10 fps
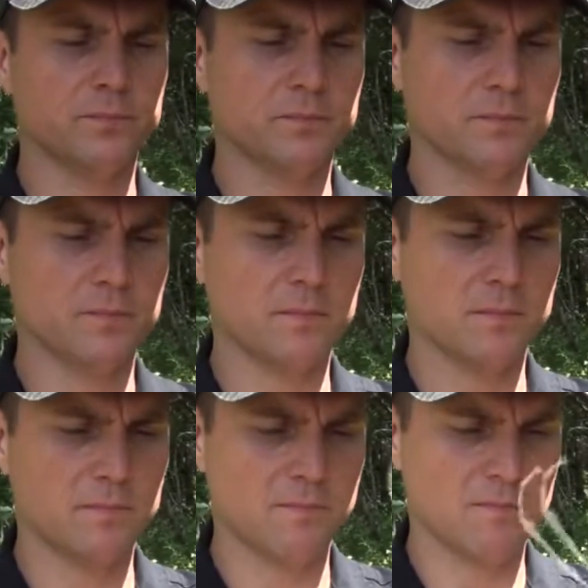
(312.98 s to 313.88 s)

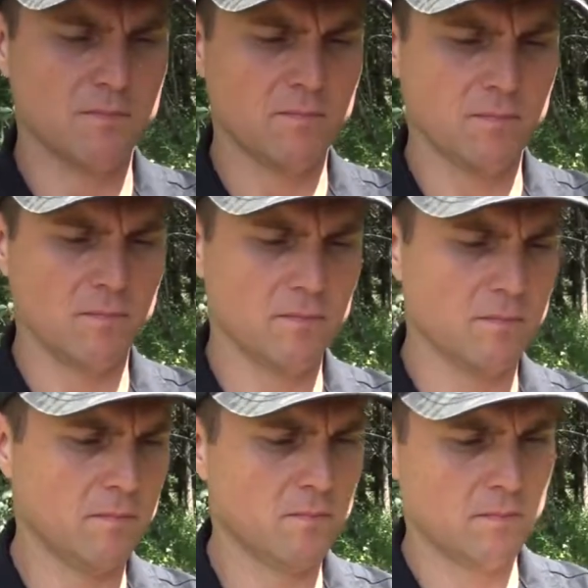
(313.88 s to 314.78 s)

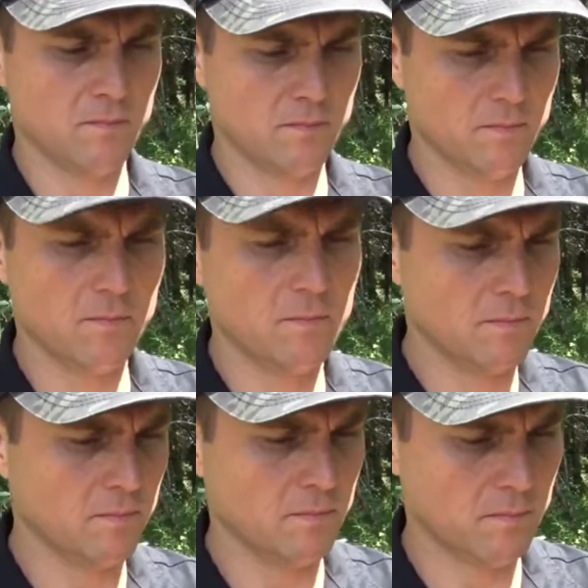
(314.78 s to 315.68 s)

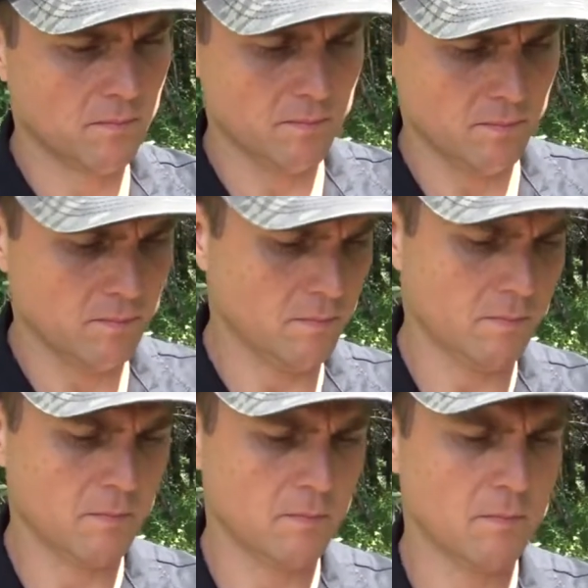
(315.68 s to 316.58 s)

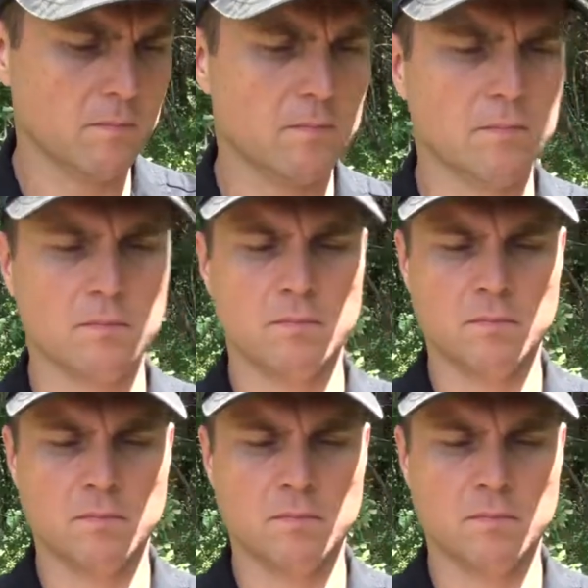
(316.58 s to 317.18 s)
Nobody speaks.